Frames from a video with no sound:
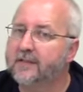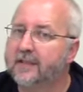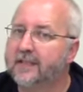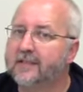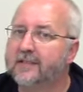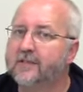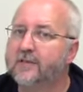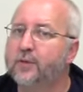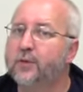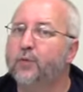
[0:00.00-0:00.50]

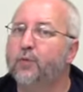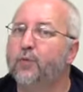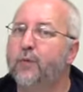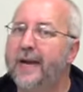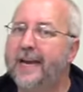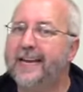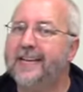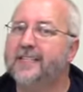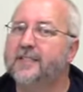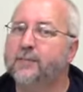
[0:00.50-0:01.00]
It's to
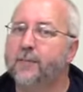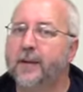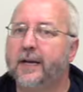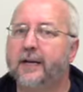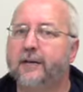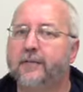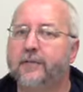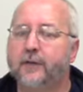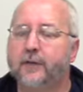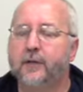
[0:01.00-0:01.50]
raise
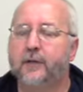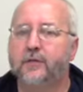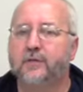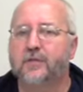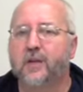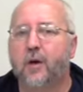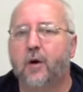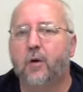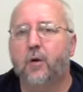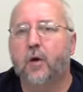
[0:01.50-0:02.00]
money for you.
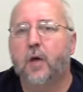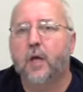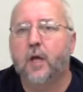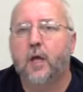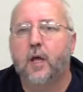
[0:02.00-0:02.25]
So